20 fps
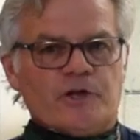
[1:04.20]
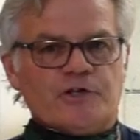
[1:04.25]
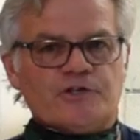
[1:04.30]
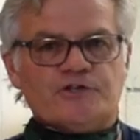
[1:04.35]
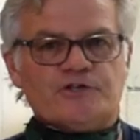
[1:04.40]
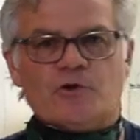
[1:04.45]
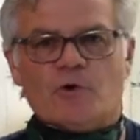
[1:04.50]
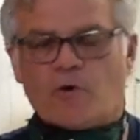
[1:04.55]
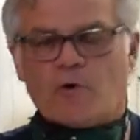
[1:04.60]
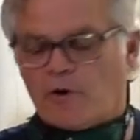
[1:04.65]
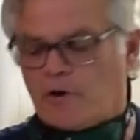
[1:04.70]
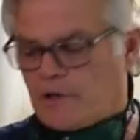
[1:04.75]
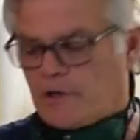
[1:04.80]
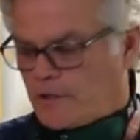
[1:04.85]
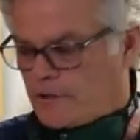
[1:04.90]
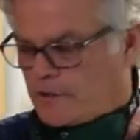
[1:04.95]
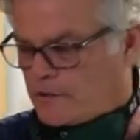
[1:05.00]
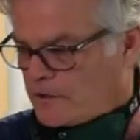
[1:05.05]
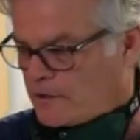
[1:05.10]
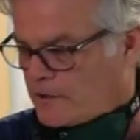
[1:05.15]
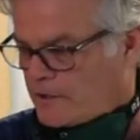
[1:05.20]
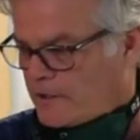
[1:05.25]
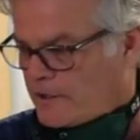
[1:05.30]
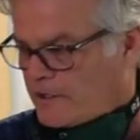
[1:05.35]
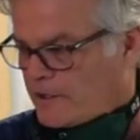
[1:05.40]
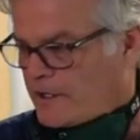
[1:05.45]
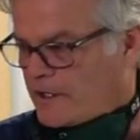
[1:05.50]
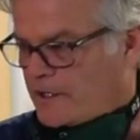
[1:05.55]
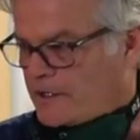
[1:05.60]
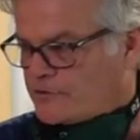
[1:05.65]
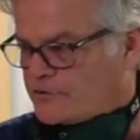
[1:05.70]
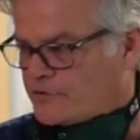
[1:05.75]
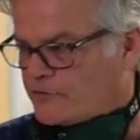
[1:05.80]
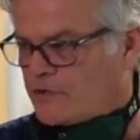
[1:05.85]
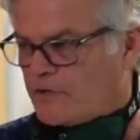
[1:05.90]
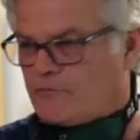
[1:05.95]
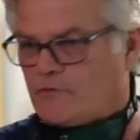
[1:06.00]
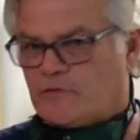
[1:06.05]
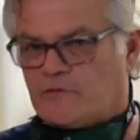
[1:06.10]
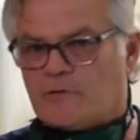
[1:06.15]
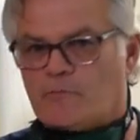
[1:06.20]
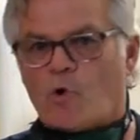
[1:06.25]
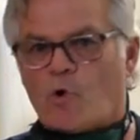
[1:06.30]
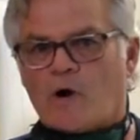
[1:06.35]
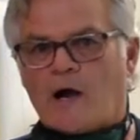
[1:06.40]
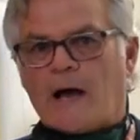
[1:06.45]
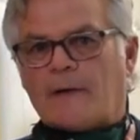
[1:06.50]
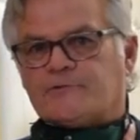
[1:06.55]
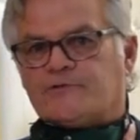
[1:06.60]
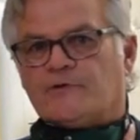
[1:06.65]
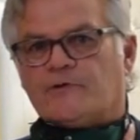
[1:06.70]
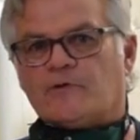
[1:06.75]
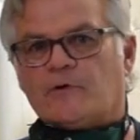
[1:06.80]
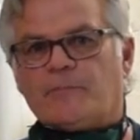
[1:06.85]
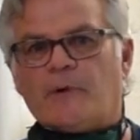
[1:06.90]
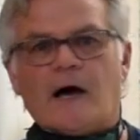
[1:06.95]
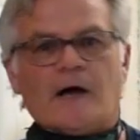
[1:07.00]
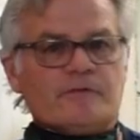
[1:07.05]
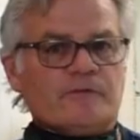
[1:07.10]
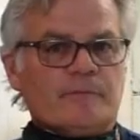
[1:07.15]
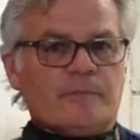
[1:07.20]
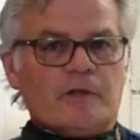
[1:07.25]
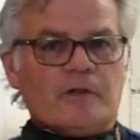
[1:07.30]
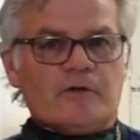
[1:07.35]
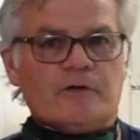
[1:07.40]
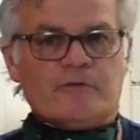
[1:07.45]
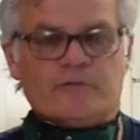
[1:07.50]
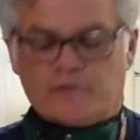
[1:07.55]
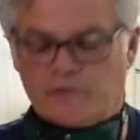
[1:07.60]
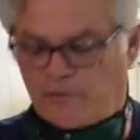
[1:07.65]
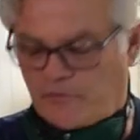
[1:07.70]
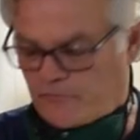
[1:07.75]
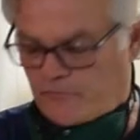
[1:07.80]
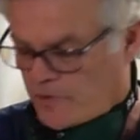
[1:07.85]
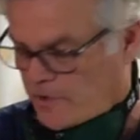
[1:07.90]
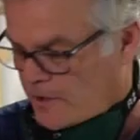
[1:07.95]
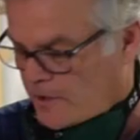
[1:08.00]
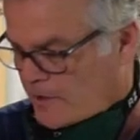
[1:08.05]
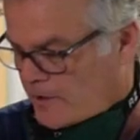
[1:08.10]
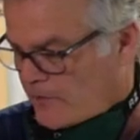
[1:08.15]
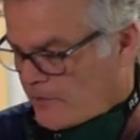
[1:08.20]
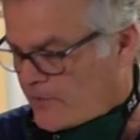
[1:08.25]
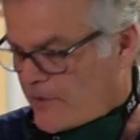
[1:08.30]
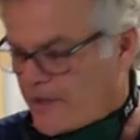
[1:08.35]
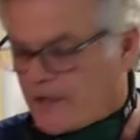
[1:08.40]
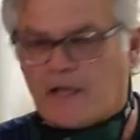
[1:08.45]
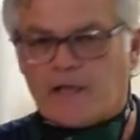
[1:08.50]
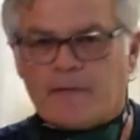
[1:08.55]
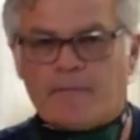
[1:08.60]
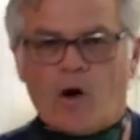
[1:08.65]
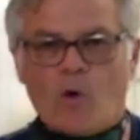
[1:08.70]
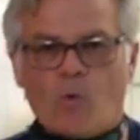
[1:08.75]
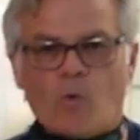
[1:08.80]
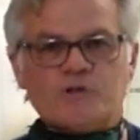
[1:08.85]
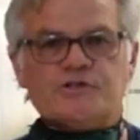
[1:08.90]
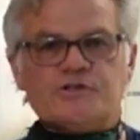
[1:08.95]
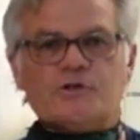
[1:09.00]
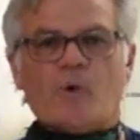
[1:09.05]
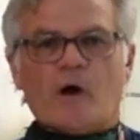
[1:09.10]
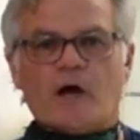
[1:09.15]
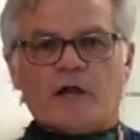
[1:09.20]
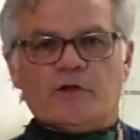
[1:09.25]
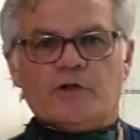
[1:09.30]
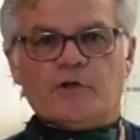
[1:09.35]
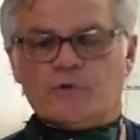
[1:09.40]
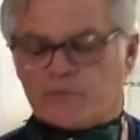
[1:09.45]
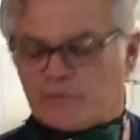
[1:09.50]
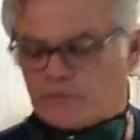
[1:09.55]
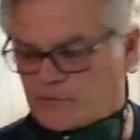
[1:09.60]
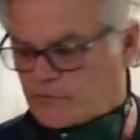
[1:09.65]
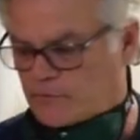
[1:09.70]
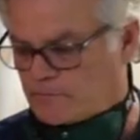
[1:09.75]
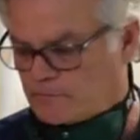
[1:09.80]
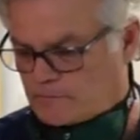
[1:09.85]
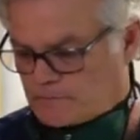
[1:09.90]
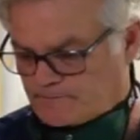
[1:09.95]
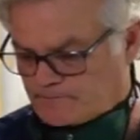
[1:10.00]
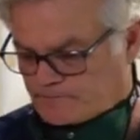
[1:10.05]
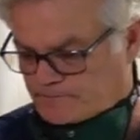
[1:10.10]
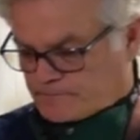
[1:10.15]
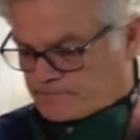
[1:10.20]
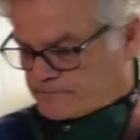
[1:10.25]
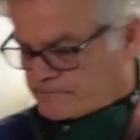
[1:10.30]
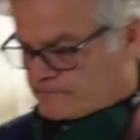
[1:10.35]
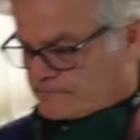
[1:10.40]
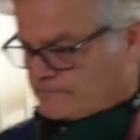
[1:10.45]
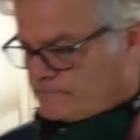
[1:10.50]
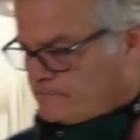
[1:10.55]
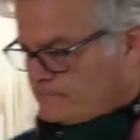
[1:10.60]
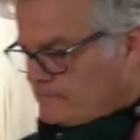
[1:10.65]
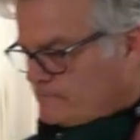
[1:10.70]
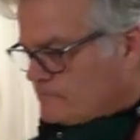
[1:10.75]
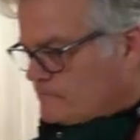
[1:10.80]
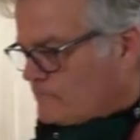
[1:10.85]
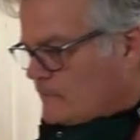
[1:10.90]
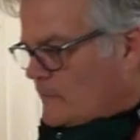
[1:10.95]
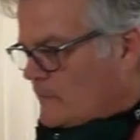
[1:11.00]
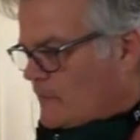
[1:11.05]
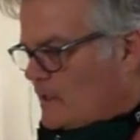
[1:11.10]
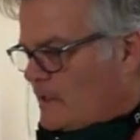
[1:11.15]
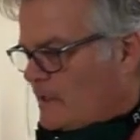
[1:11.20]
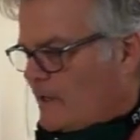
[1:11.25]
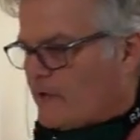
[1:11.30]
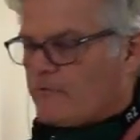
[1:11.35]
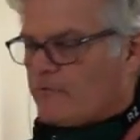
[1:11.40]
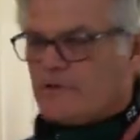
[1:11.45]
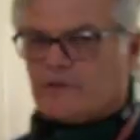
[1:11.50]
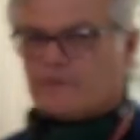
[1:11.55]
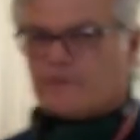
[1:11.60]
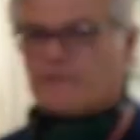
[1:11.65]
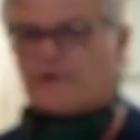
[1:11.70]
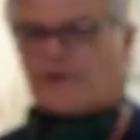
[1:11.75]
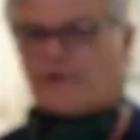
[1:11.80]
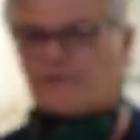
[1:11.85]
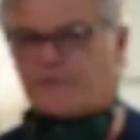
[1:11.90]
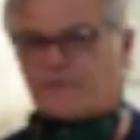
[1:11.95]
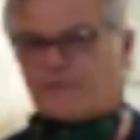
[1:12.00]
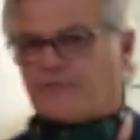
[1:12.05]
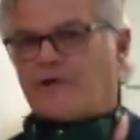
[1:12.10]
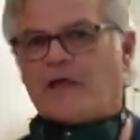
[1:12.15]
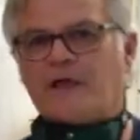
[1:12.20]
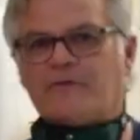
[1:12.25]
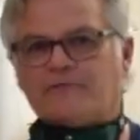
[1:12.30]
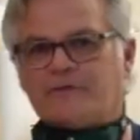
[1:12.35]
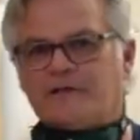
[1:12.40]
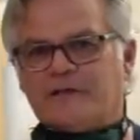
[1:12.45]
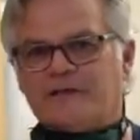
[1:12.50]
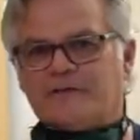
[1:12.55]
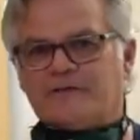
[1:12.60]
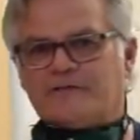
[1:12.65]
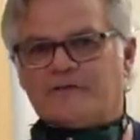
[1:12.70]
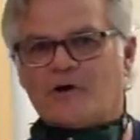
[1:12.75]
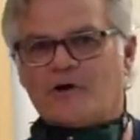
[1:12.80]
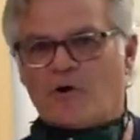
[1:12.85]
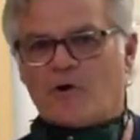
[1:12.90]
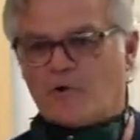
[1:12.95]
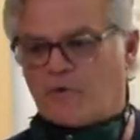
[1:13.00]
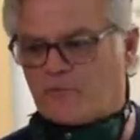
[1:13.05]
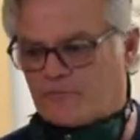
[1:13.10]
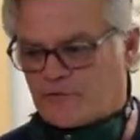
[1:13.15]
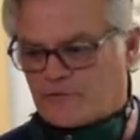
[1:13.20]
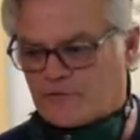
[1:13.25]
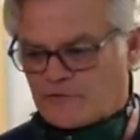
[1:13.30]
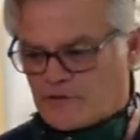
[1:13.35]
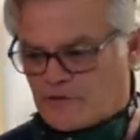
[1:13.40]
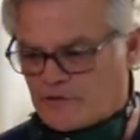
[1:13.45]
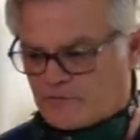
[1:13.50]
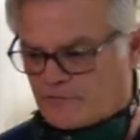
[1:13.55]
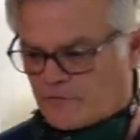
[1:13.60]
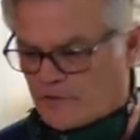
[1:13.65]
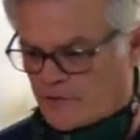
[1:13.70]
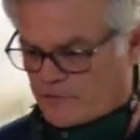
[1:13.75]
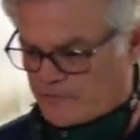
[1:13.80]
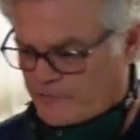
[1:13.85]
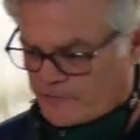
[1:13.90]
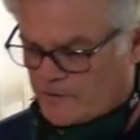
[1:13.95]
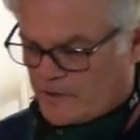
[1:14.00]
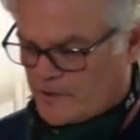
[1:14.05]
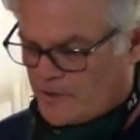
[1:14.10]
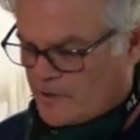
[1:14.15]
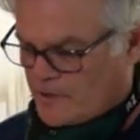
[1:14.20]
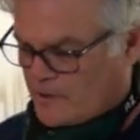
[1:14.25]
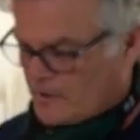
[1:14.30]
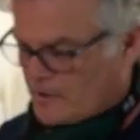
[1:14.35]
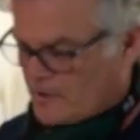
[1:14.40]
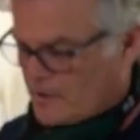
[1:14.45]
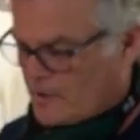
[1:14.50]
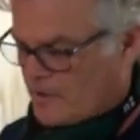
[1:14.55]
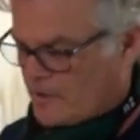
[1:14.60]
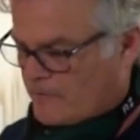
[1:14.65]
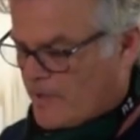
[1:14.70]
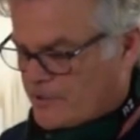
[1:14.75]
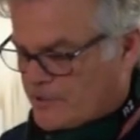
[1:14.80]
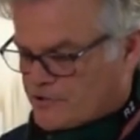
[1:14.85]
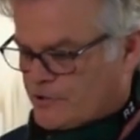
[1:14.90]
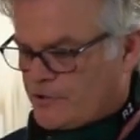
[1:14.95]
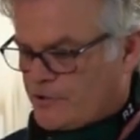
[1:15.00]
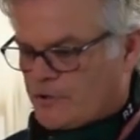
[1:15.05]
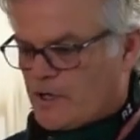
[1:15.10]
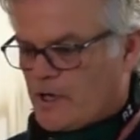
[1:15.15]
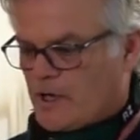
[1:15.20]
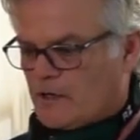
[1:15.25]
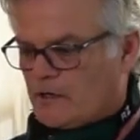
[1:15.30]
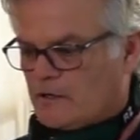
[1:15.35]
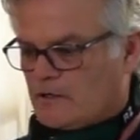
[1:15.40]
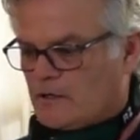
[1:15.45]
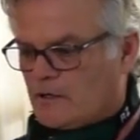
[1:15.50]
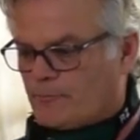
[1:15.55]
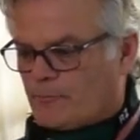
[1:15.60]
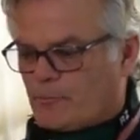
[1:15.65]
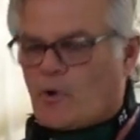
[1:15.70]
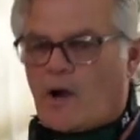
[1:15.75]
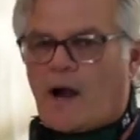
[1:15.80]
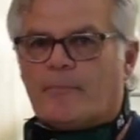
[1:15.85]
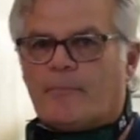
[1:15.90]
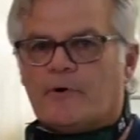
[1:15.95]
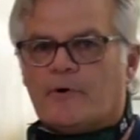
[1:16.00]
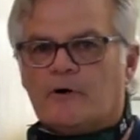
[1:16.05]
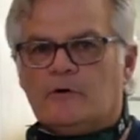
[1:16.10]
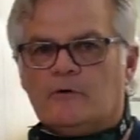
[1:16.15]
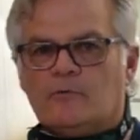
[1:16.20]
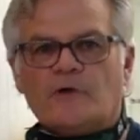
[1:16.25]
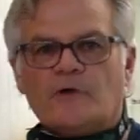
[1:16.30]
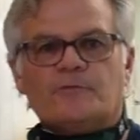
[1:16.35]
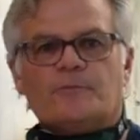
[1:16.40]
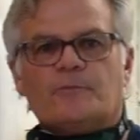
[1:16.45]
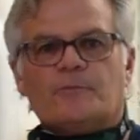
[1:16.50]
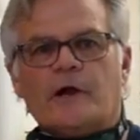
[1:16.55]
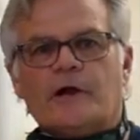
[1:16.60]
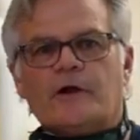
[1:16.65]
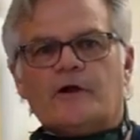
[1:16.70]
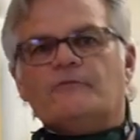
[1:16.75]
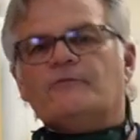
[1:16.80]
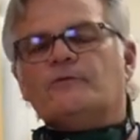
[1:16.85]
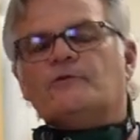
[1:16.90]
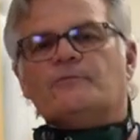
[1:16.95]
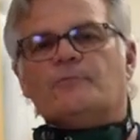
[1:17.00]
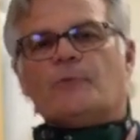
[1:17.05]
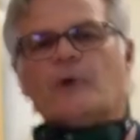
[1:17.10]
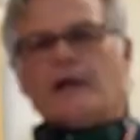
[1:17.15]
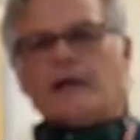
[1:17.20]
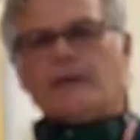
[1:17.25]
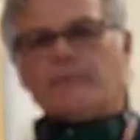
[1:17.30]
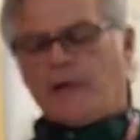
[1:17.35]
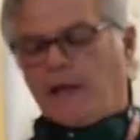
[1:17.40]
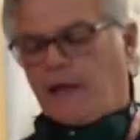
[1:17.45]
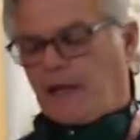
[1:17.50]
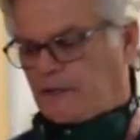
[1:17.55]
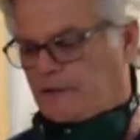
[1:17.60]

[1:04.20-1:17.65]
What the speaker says: door and just give you some more options or possibilities of thinking about what you want to use. Everything starts with safety, so first things first. Make sure you got a proper respirator for spraying paint.